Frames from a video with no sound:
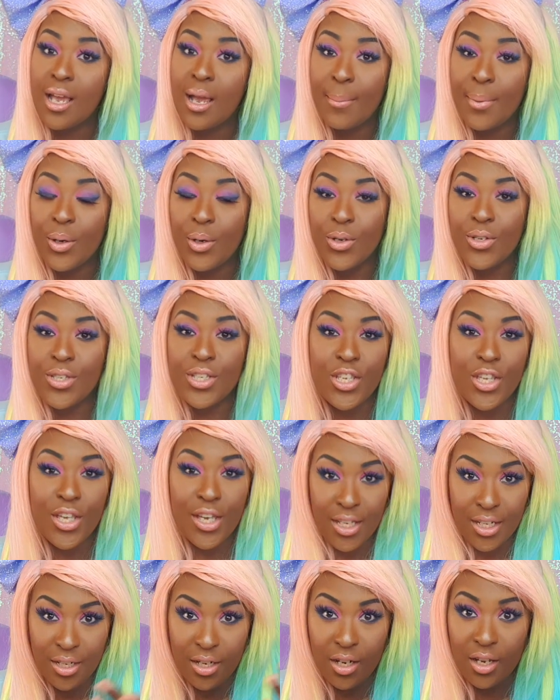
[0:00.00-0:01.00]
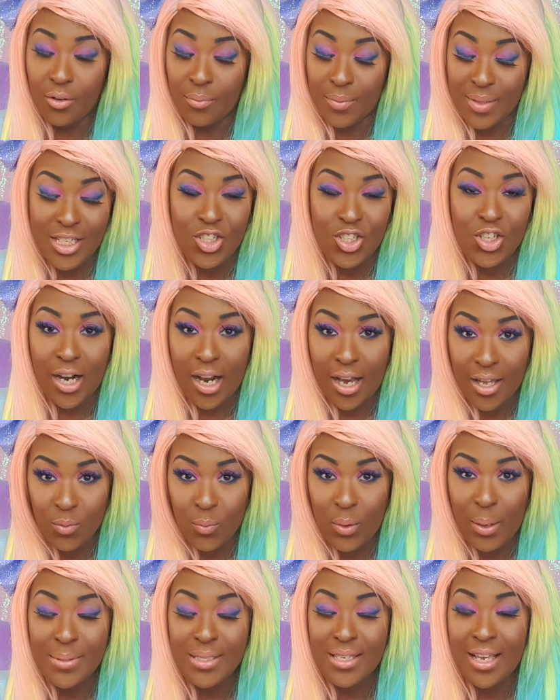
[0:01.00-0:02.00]
But also you can obviously check out the
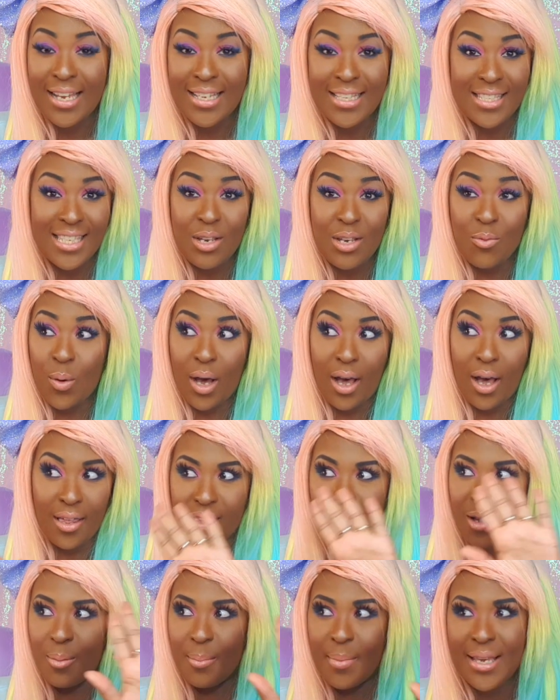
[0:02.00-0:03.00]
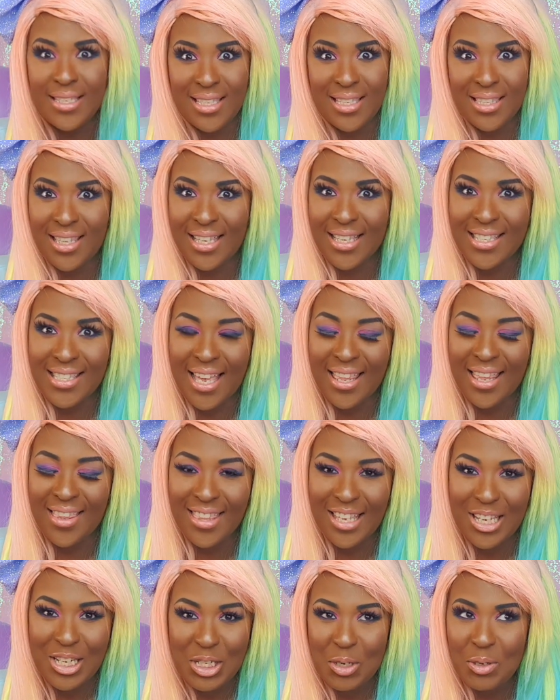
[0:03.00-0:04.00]
website and see what other amazing things there that
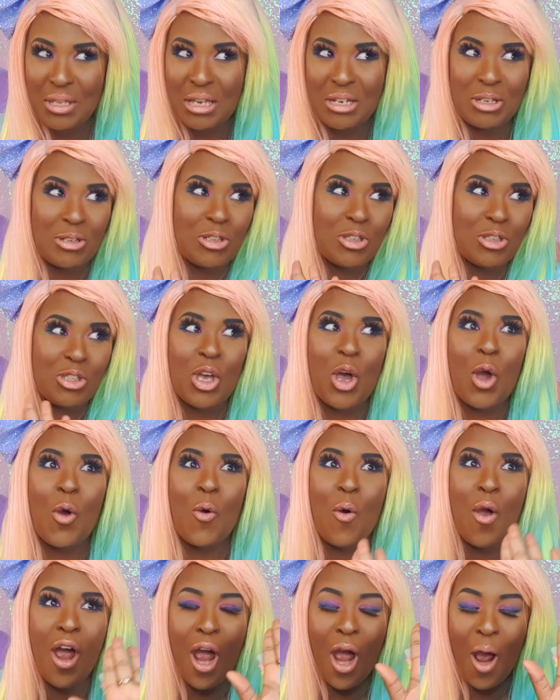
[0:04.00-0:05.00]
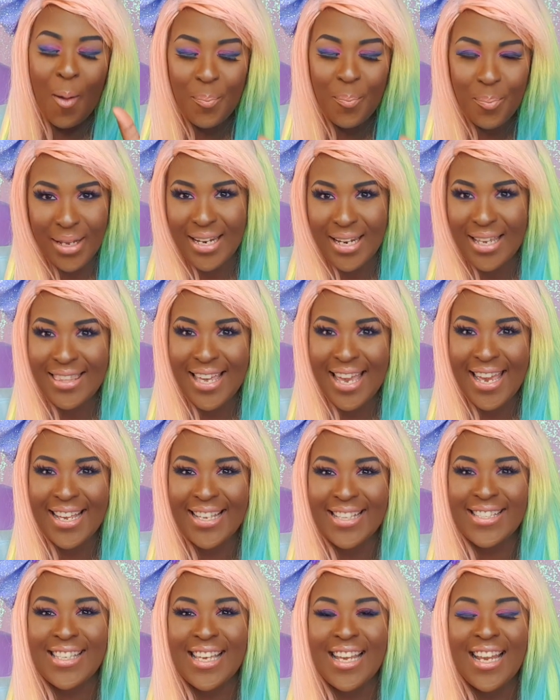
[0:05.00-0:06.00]
they do. They do so many
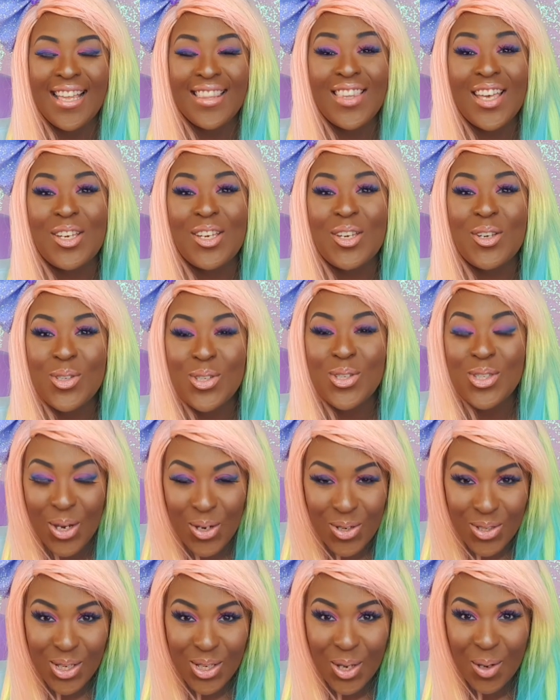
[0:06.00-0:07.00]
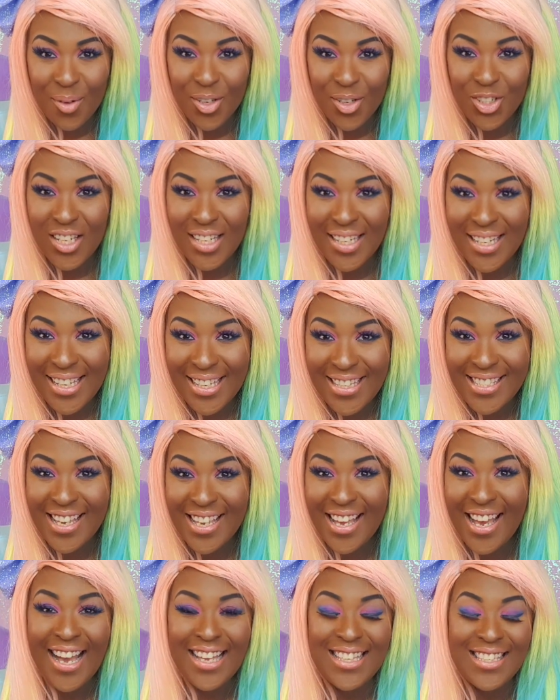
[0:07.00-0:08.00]
things. Thank you so much,
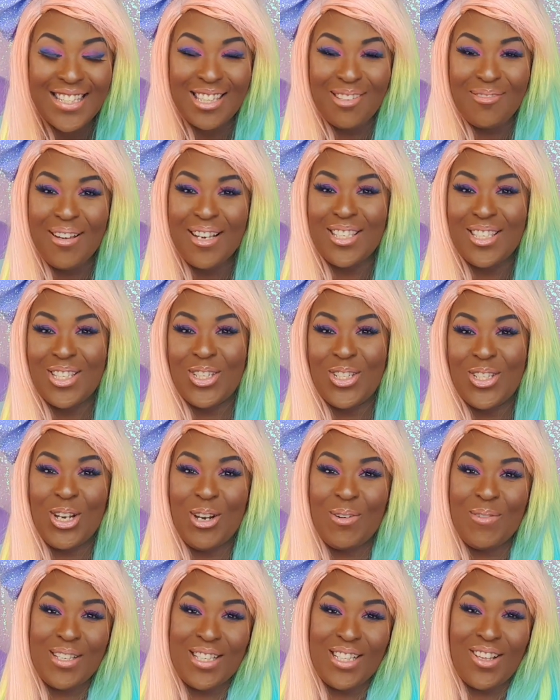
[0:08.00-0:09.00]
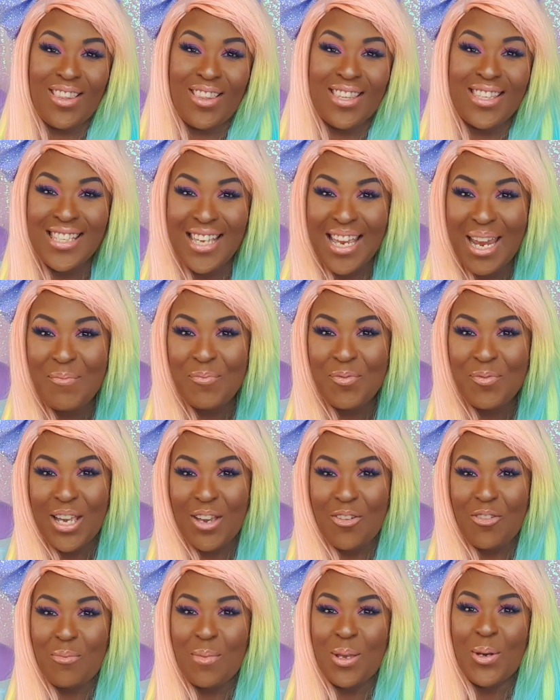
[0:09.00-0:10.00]
Anita, and to the rest of the Sugar and Sloth team for
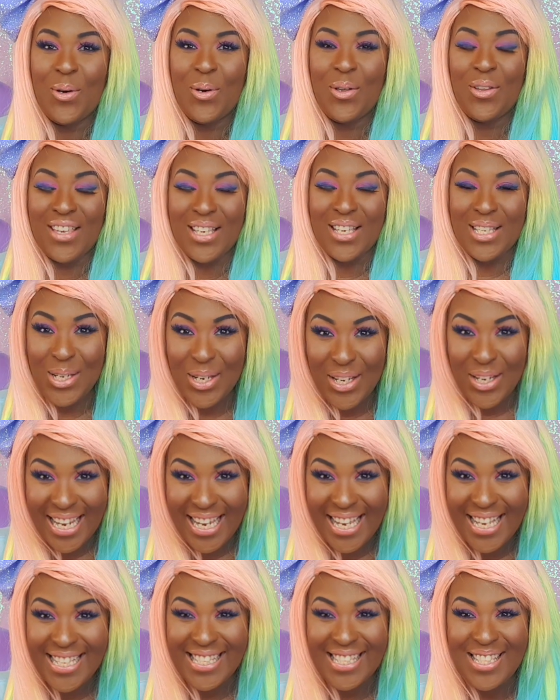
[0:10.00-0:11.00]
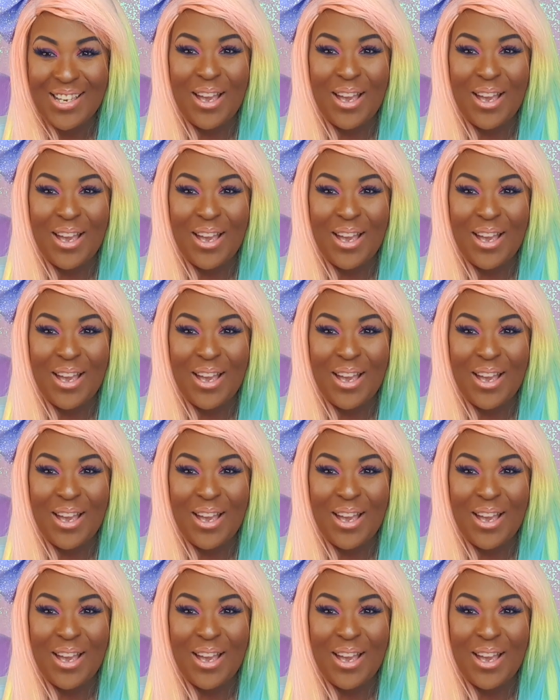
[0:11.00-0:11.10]
giving me all these goodies.